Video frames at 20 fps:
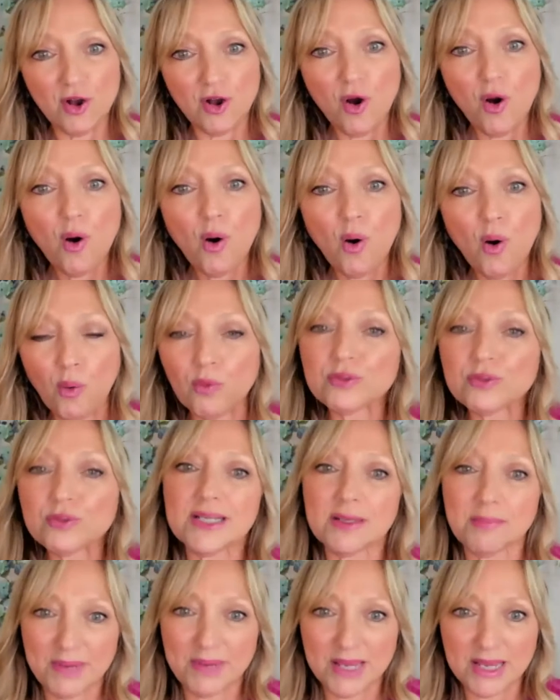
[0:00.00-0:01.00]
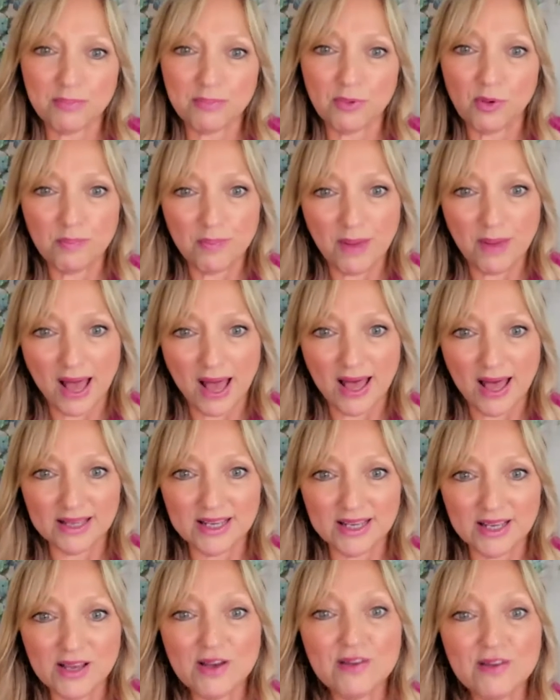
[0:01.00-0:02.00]
holding people back
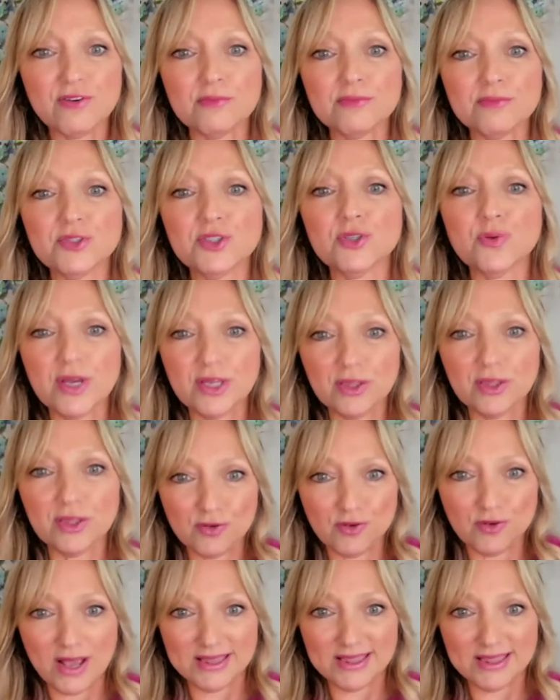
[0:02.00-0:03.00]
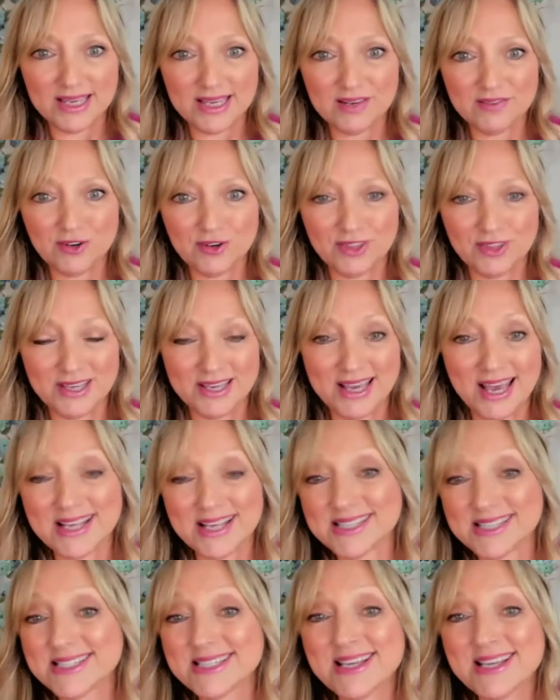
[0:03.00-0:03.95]
from doing the right thing for the guests.